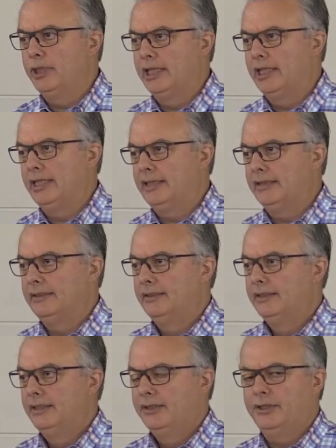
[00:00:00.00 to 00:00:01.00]
are
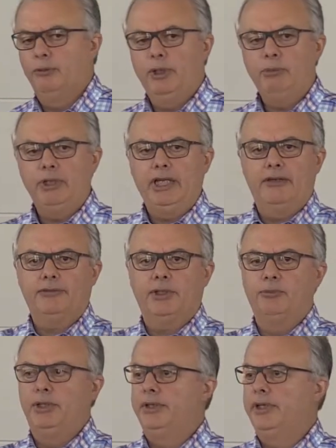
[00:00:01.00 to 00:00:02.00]
So when we have
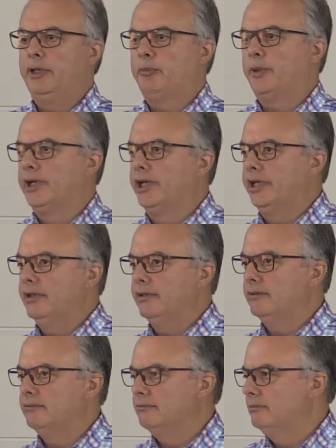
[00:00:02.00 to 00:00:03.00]
community
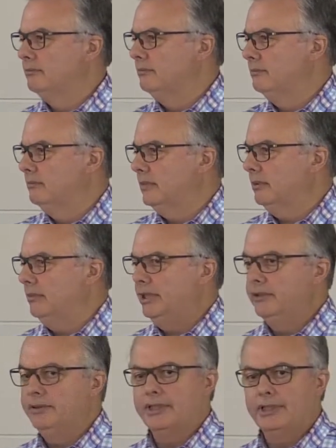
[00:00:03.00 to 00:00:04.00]
prayer, what are we
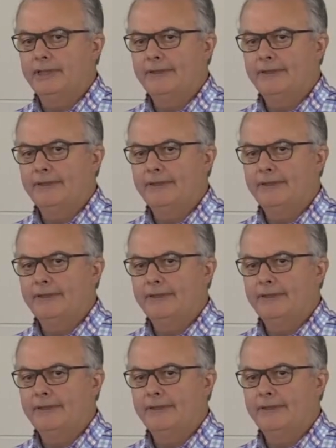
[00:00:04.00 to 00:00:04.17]
doing?